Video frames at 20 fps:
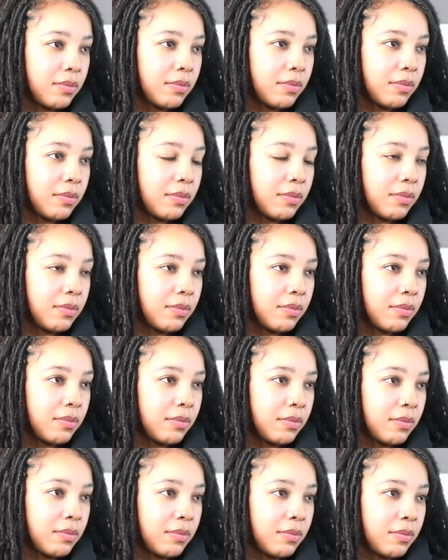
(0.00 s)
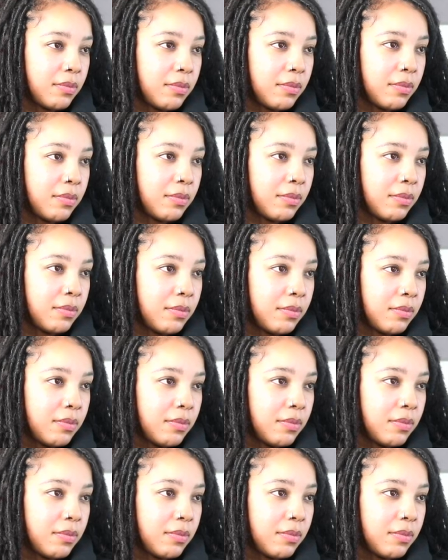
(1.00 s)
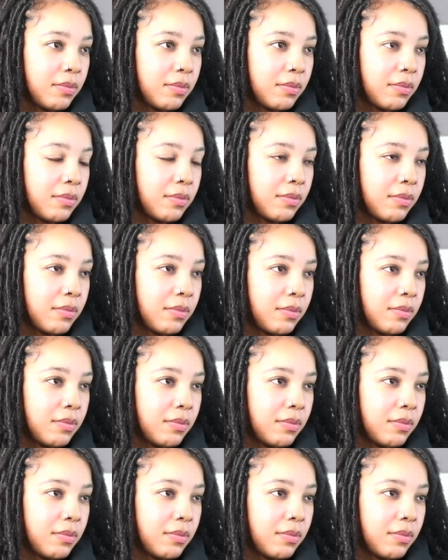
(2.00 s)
No words are spoken by the person on screen.